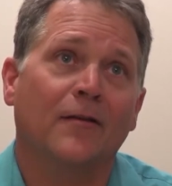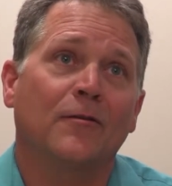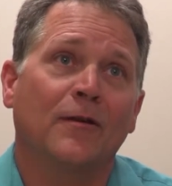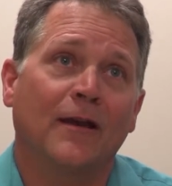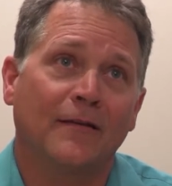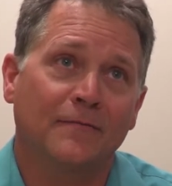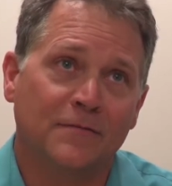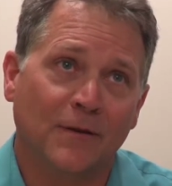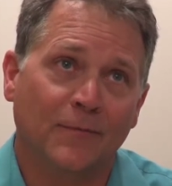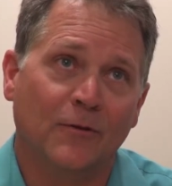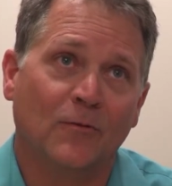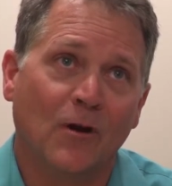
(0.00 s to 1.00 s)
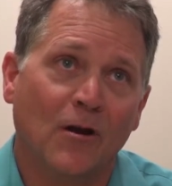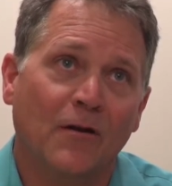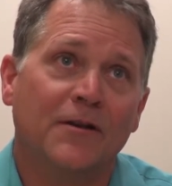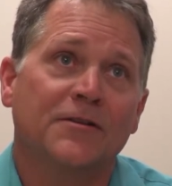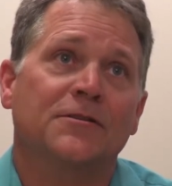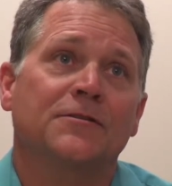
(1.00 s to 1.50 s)
you have something
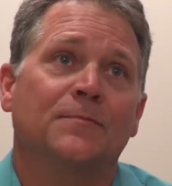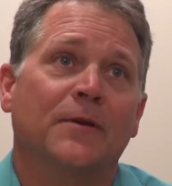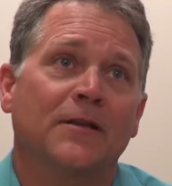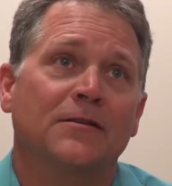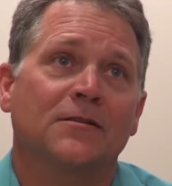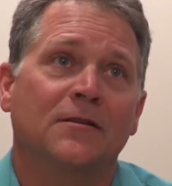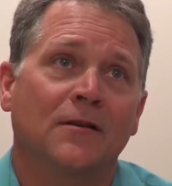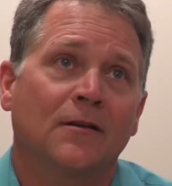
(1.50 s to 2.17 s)
wrong, it just means